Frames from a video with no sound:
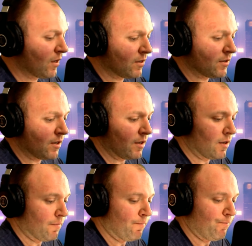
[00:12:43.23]
because
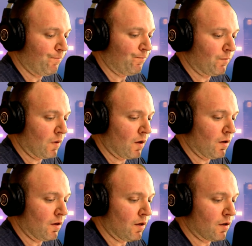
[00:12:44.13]
the
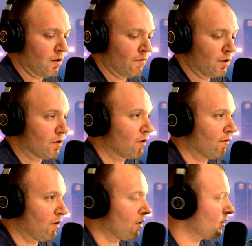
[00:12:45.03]
curvature
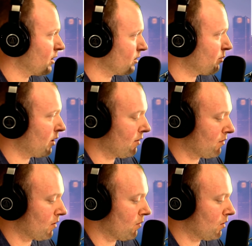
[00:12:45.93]
of the earth doesn't pay
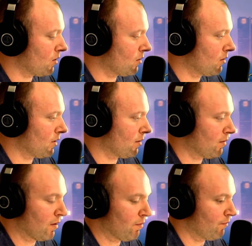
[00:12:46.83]
very well.
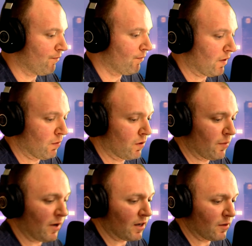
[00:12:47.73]
They won't
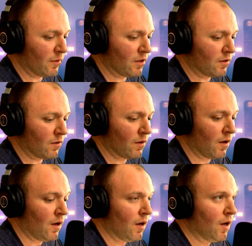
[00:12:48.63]
get back to me, so.
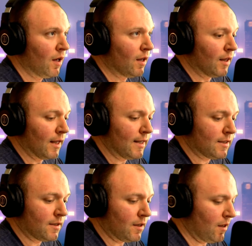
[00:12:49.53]

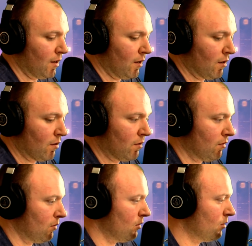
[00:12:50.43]
Let's see.
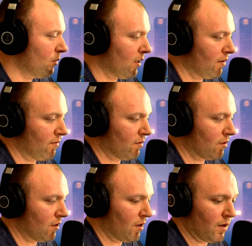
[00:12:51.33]
Who do we have
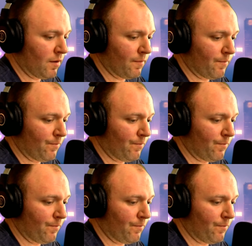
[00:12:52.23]
for today?